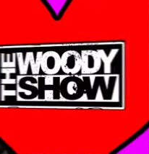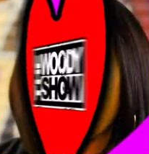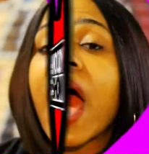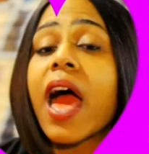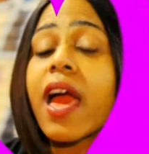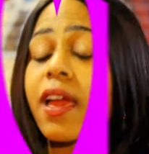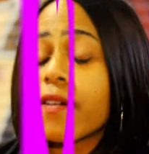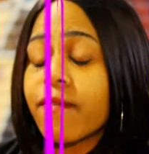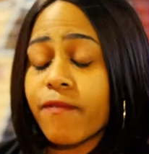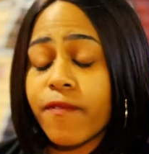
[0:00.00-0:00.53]

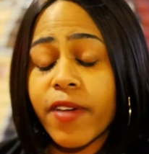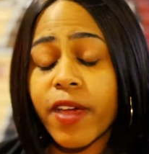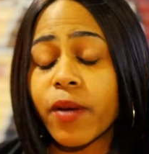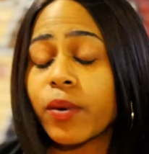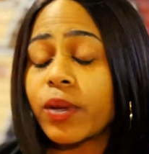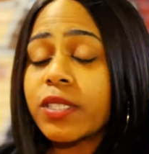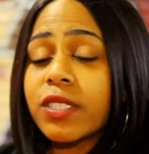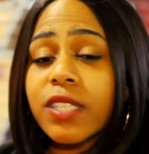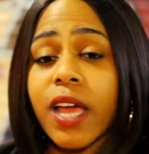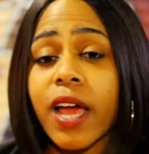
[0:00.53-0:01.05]
I am
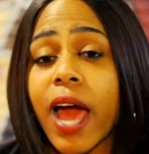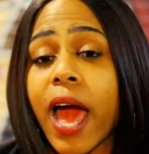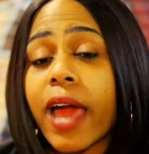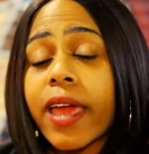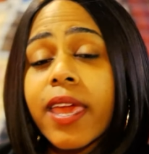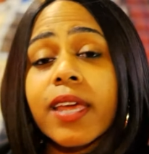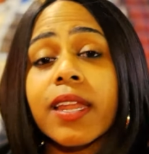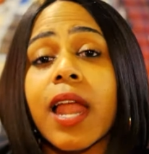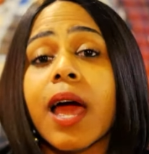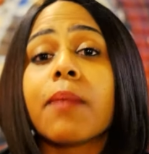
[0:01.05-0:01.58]
very stuck. I
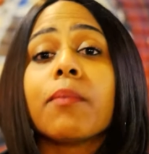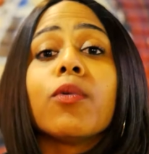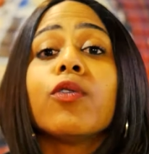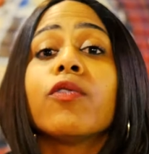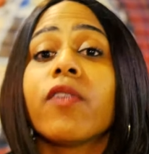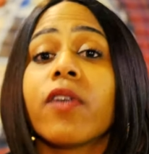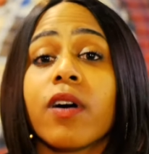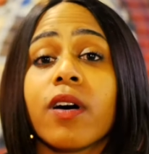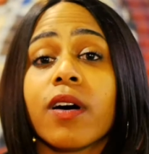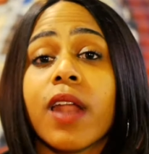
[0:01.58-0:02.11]
cannot move
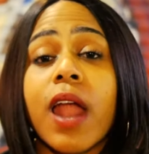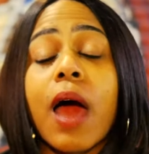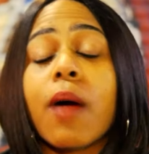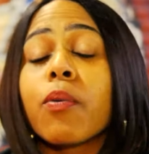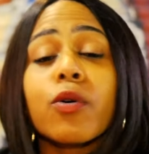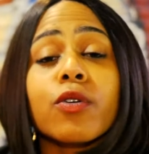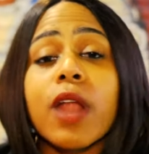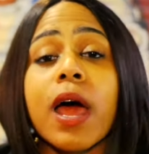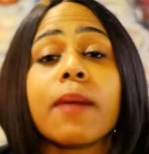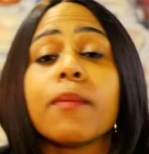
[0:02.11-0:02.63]
on. I
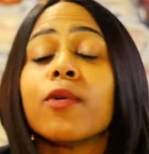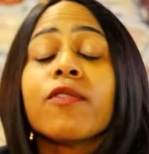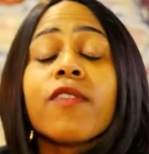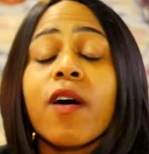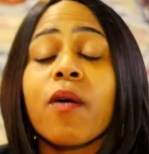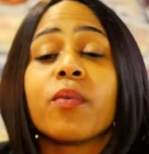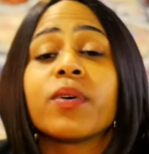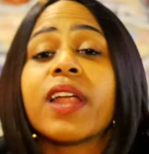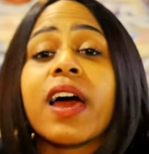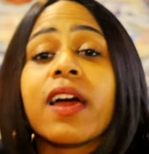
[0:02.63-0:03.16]
will not move
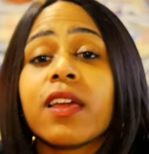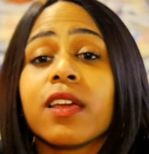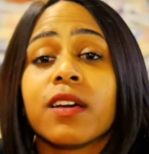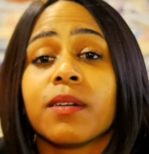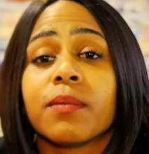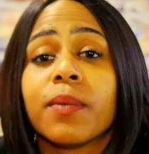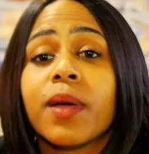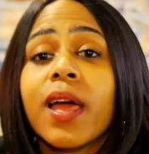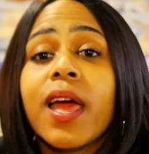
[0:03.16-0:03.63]
on without him.